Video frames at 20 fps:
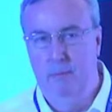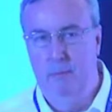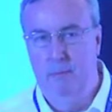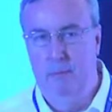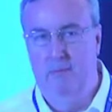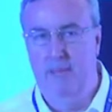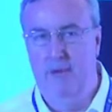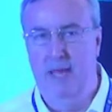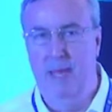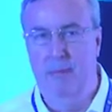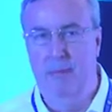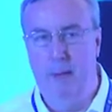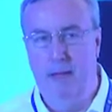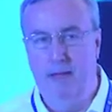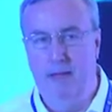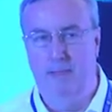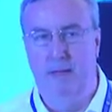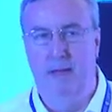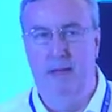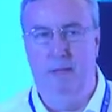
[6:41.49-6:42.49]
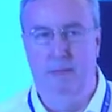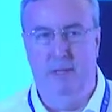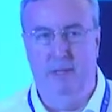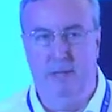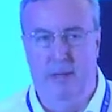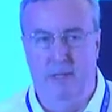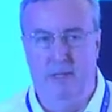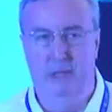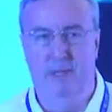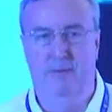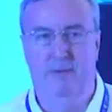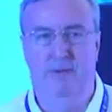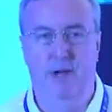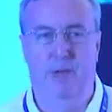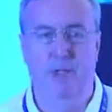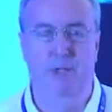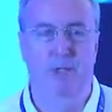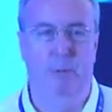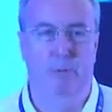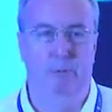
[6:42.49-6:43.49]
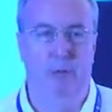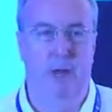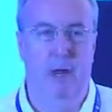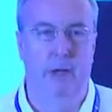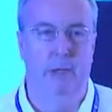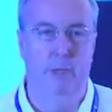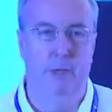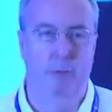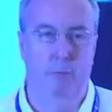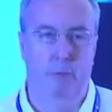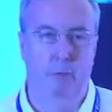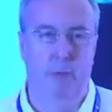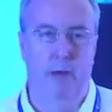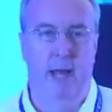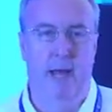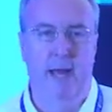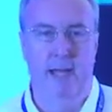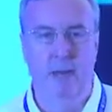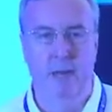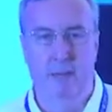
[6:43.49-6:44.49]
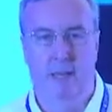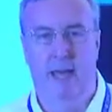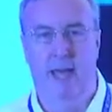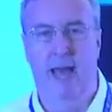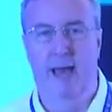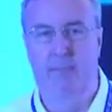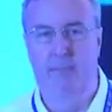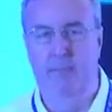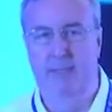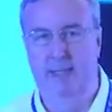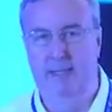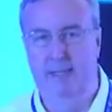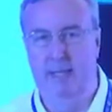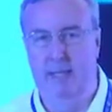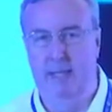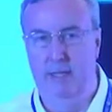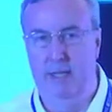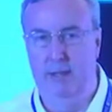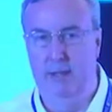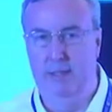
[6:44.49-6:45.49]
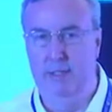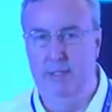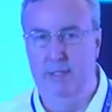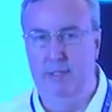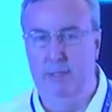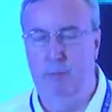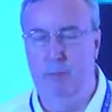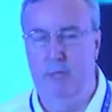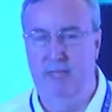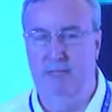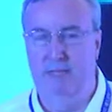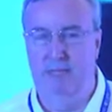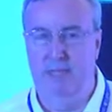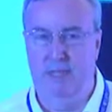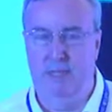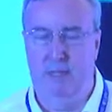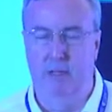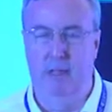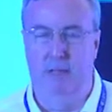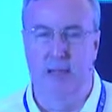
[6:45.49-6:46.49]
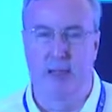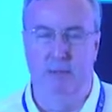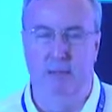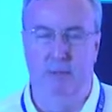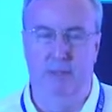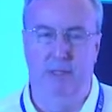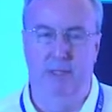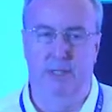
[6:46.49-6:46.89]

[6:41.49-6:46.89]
we're thinking about a production function approach, but where human capital is included as well as physical capital.